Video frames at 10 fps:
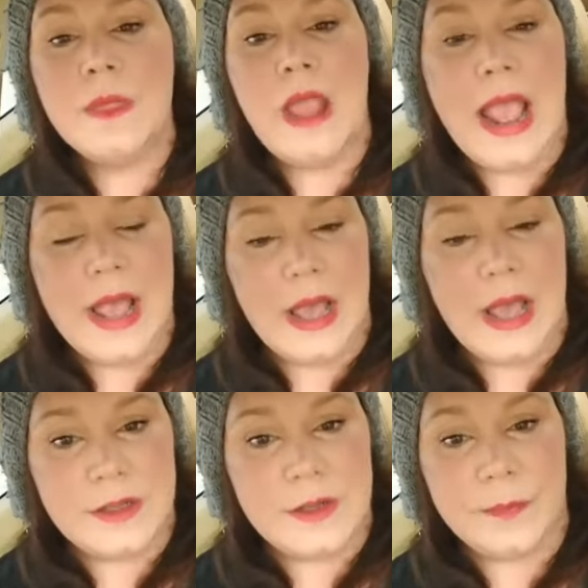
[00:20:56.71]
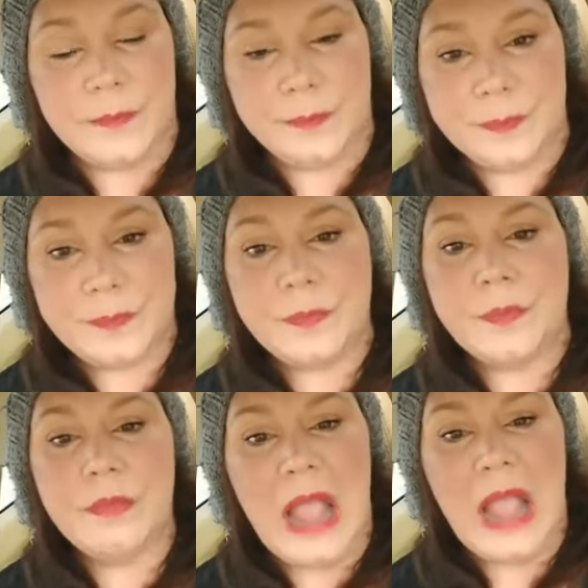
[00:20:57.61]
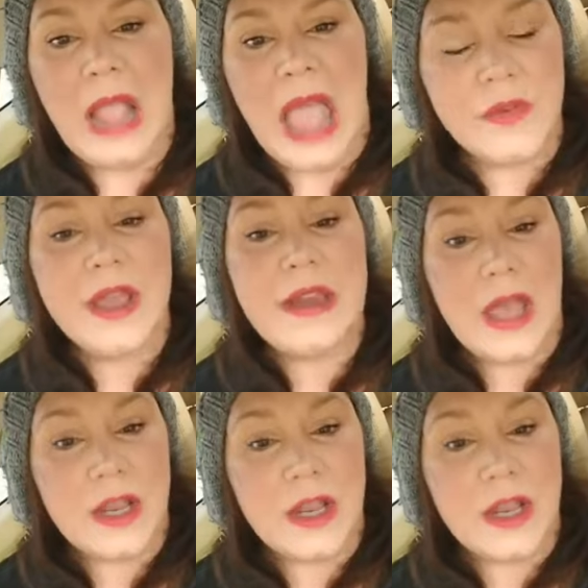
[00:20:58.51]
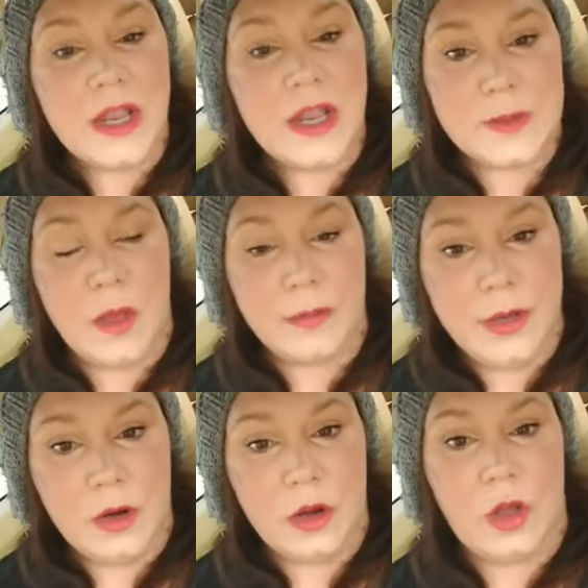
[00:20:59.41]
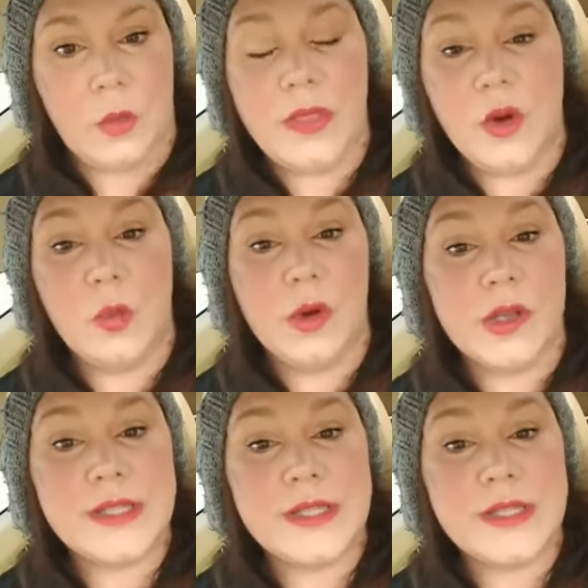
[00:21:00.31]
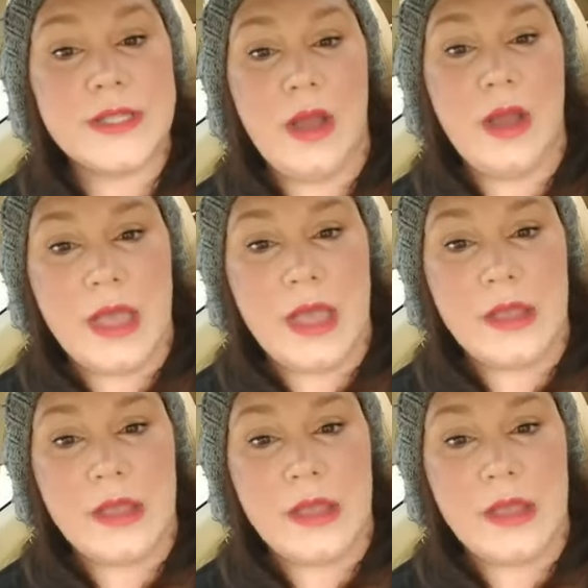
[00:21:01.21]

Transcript: And every connection is a small miracle, whether it works out or not.